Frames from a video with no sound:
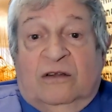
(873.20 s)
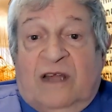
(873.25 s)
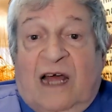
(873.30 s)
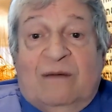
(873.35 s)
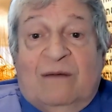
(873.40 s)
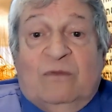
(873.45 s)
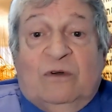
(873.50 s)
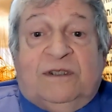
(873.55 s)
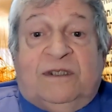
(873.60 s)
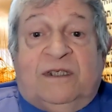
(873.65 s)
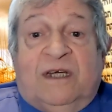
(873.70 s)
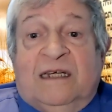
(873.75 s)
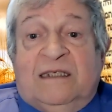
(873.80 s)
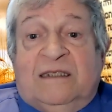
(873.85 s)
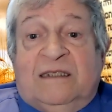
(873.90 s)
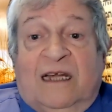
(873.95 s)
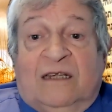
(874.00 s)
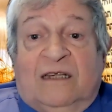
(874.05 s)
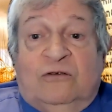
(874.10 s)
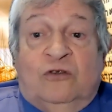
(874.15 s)
The Talmud
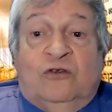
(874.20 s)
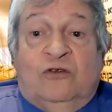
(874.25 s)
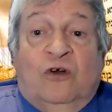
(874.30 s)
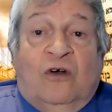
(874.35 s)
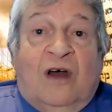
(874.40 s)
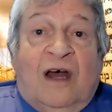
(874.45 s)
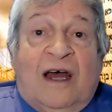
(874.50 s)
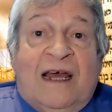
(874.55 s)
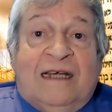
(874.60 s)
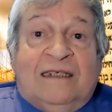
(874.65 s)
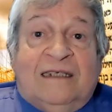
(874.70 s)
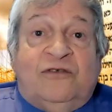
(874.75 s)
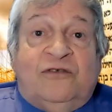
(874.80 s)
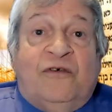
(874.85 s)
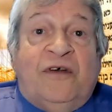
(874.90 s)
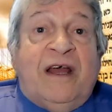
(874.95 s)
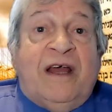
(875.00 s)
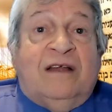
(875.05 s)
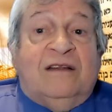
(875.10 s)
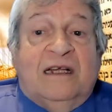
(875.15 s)
says that the Torah has
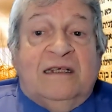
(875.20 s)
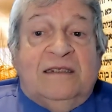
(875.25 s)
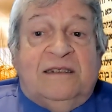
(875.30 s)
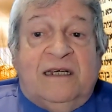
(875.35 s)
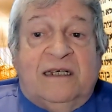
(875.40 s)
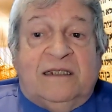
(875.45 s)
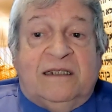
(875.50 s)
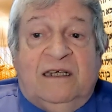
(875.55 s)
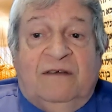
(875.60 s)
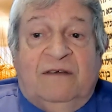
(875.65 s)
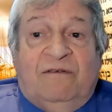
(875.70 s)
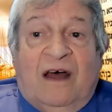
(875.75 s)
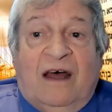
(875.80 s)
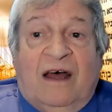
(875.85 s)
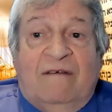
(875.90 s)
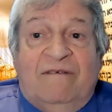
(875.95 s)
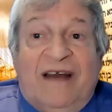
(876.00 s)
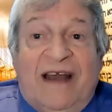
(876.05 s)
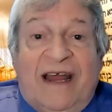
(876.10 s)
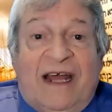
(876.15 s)

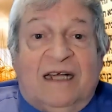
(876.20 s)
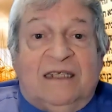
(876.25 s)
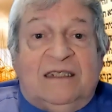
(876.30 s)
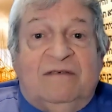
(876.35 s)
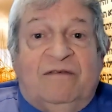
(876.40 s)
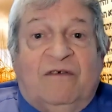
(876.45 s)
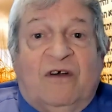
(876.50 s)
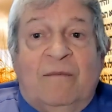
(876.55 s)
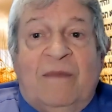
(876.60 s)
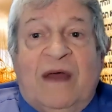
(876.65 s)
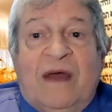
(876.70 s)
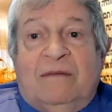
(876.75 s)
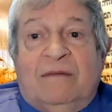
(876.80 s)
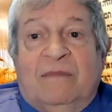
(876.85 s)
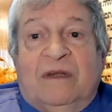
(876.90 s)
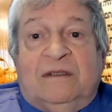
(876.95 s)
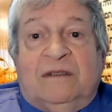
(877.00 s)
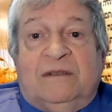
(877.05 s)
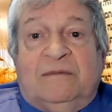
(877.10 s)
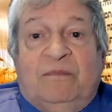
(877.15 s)
365 negative
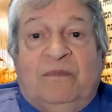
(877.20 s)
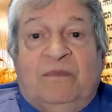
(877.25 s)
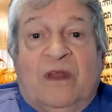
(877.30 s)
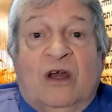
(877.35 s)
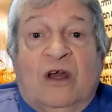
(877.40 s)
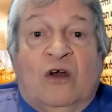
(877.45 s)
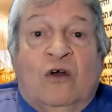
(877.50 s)
commandments,